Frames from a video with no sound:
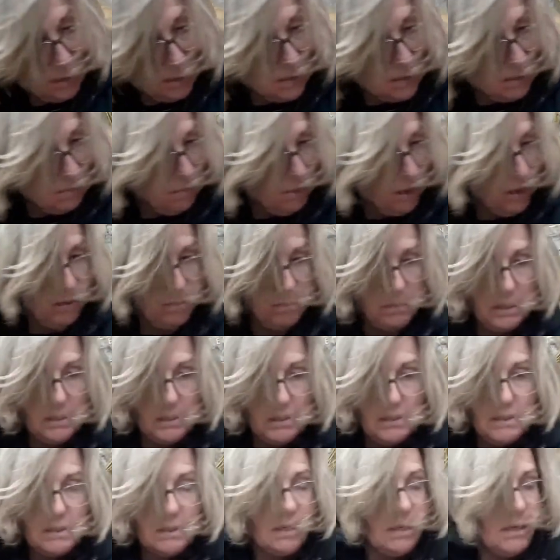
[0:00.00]
in a
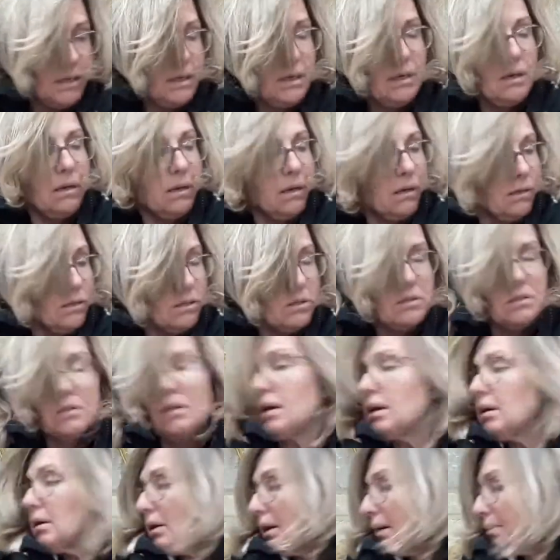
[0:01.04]
moment. I'll
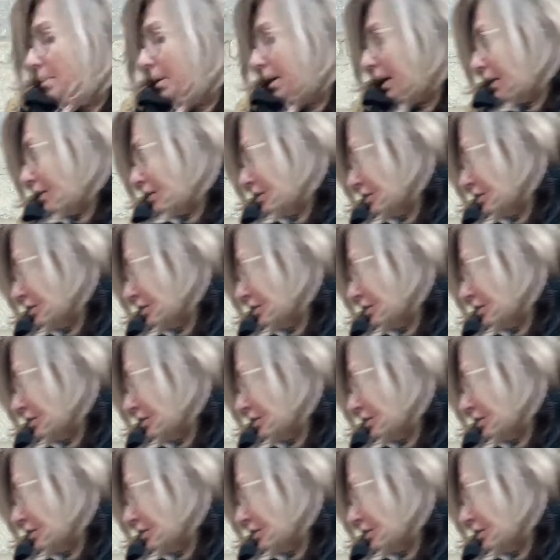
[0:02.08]
start, but I do